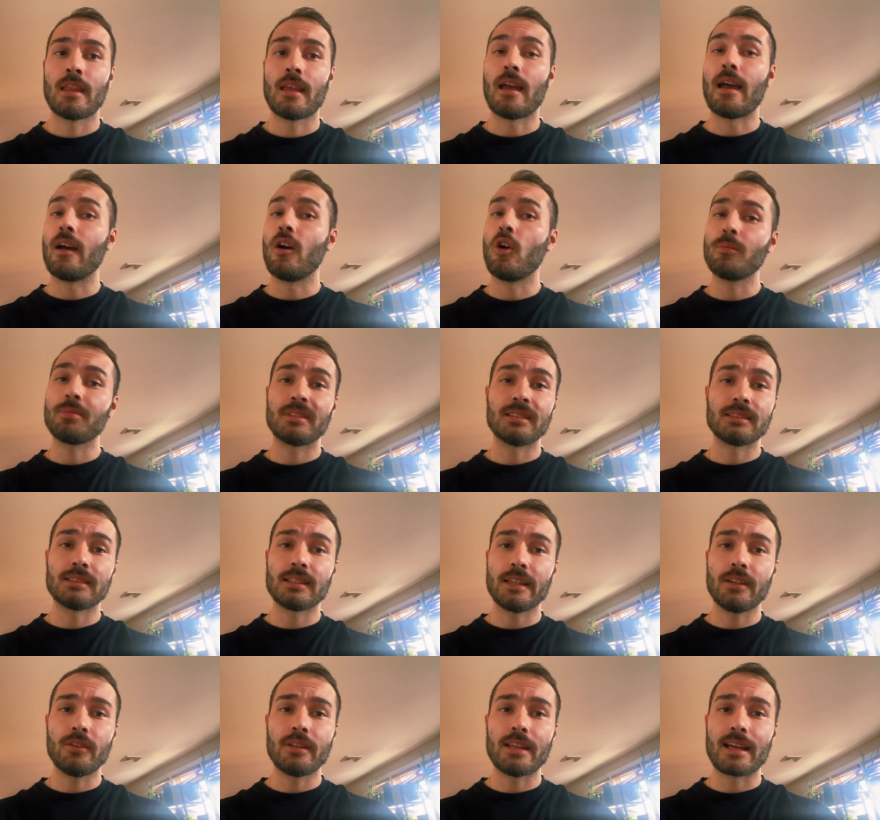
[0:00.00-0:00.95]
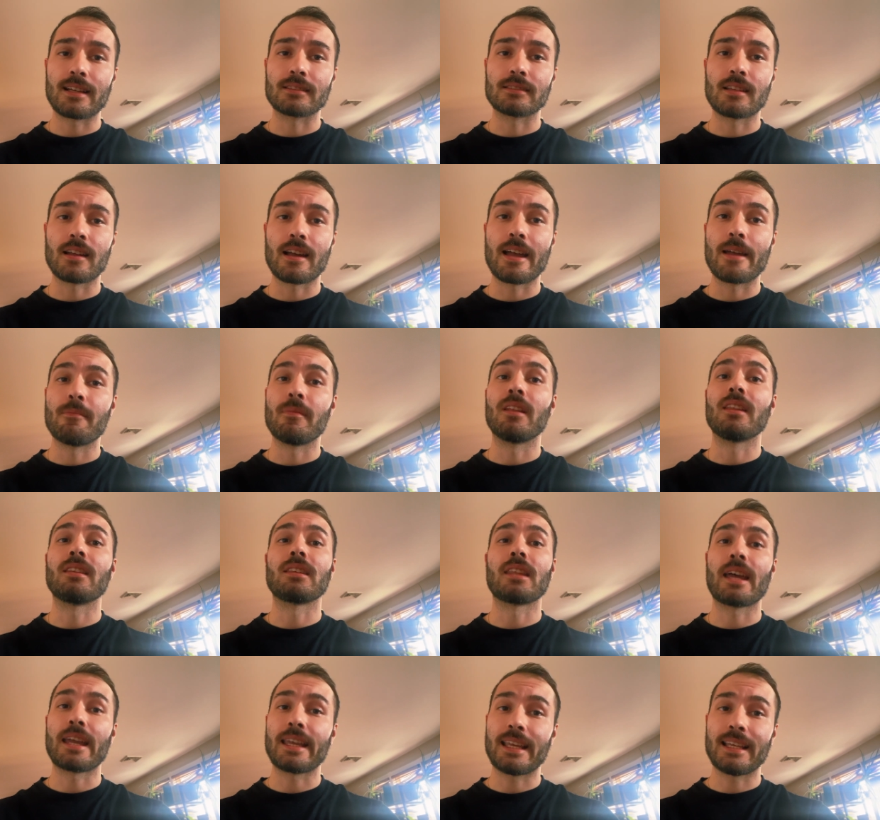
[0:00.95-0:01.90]
I hope to see you next time.
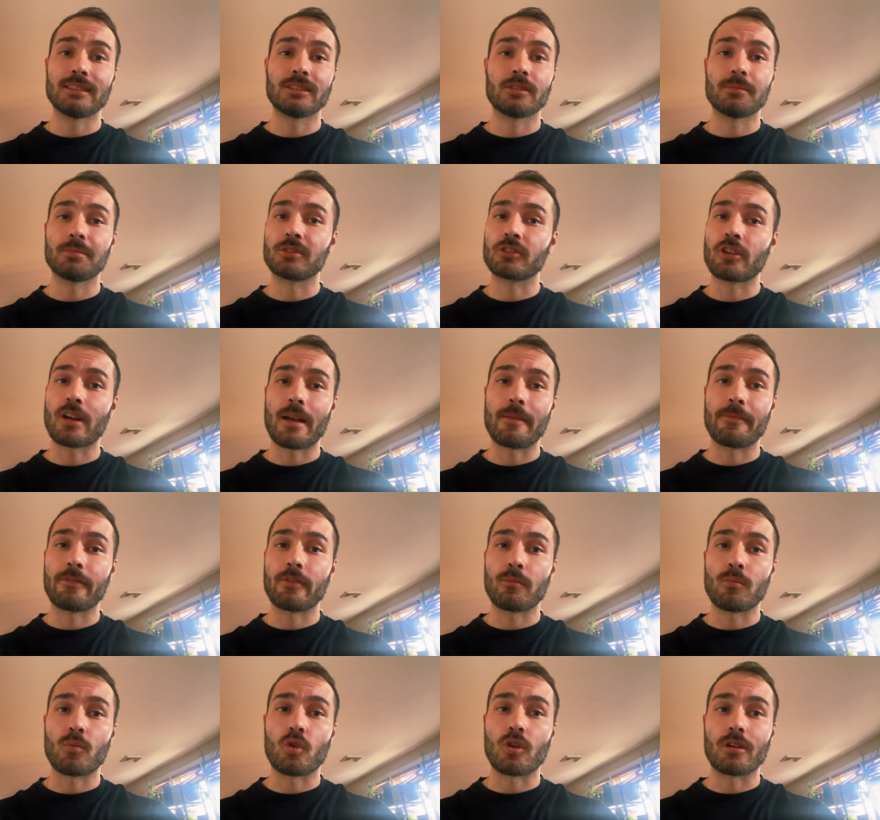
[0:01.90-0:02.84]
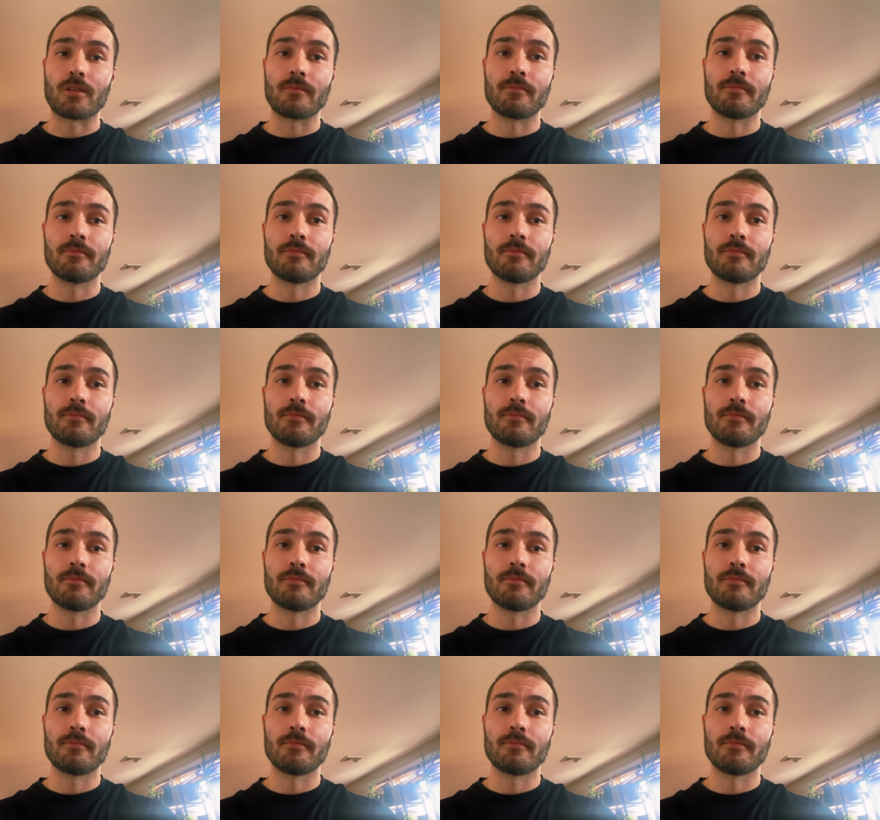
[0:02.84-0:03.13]
Like and subscribe for more.